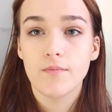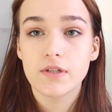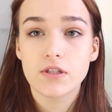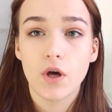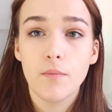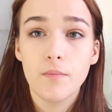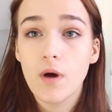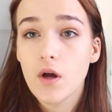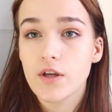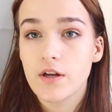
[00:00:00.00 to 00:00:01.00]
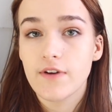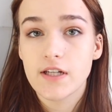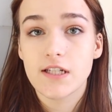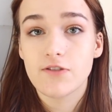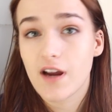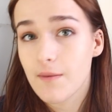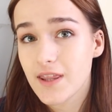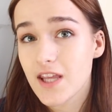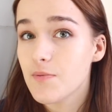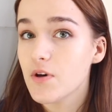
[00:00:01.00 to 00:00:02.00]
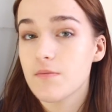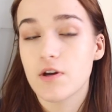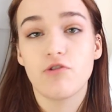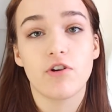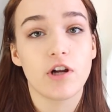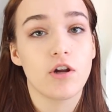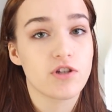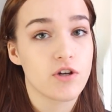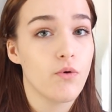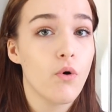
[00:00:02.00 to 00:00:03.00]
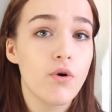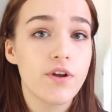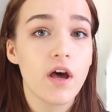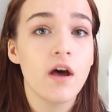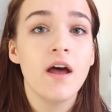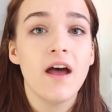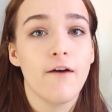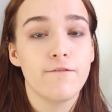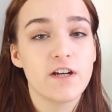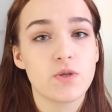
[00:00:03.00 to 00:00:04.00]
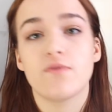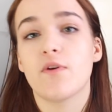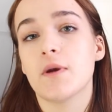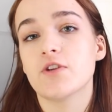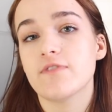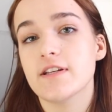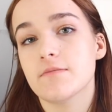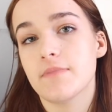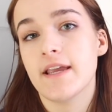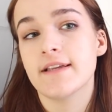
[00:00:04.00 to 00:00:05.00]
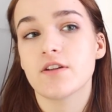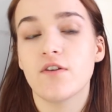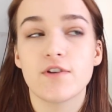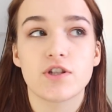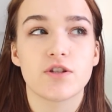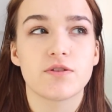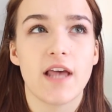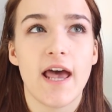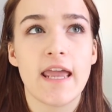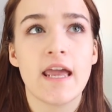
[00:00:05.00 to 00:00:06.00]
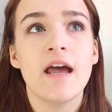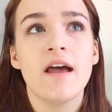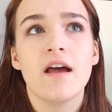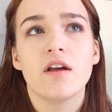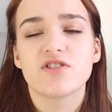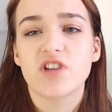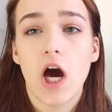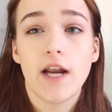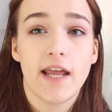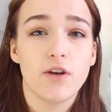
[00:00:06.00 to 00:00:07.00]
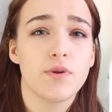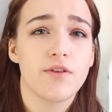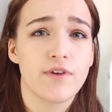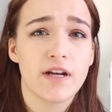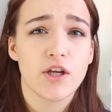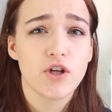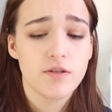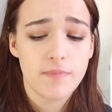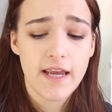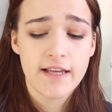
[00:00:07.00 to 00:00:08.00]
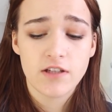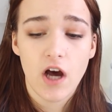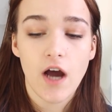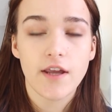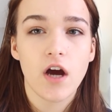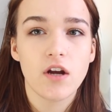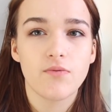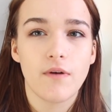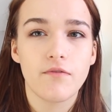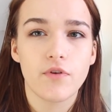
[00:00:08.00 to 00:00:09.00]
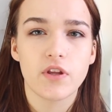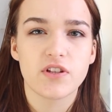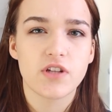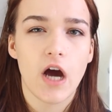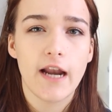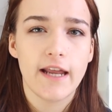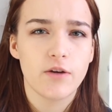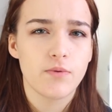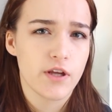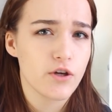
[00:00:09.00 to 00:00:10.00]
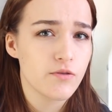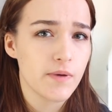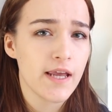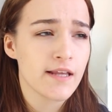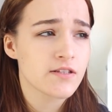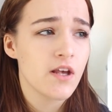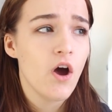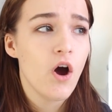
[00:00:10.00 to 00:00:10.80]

some universities recommend that you put them in chronological order and finish with your most recent piece. Others just say start and end with a really good piece. I kind of went for the start and end with a good piece.